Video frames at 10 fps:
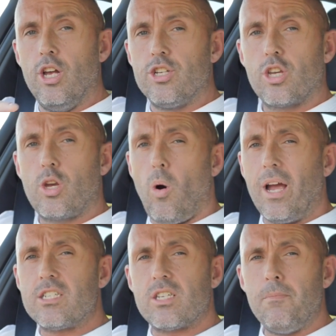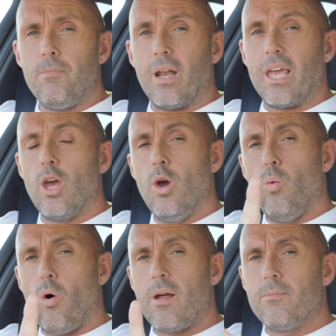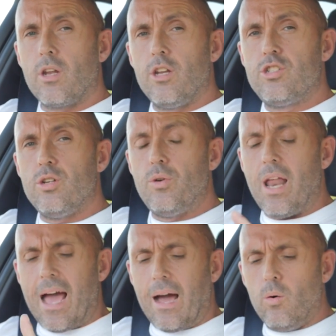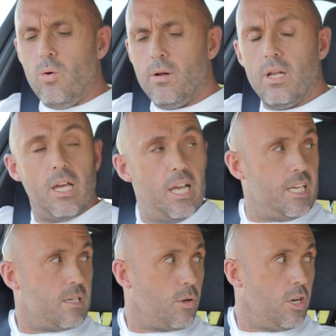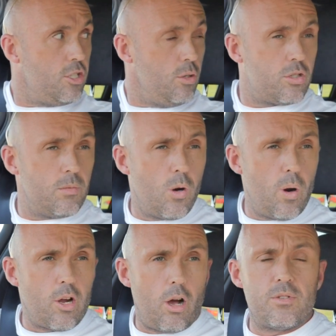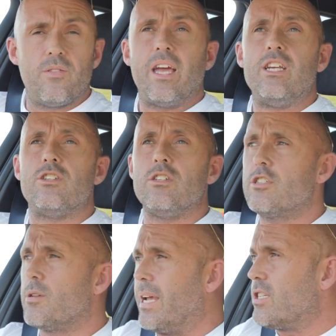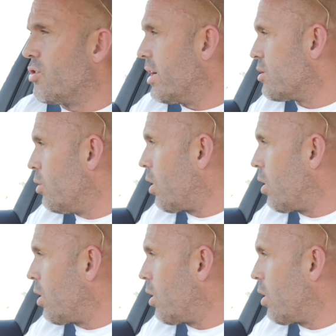So quite simply, what I'm going to do now is I'm going to do some quick observations to make sure it is all